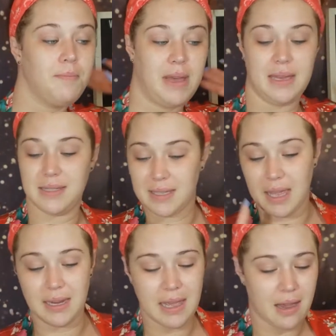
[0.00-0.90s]
My
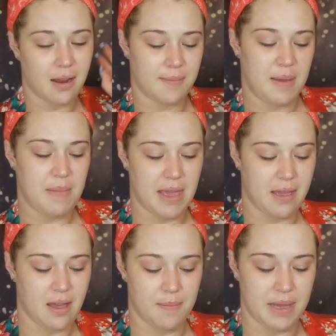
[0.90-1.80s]
skincare, my makeup,